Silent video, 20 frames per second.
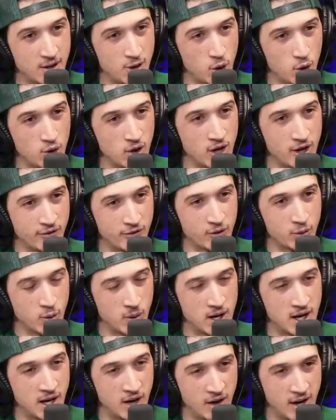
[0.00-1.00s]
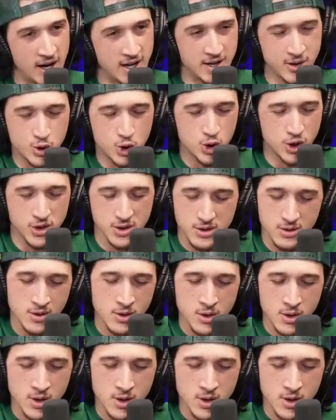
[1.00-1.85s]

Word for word: hold on for a while and it's just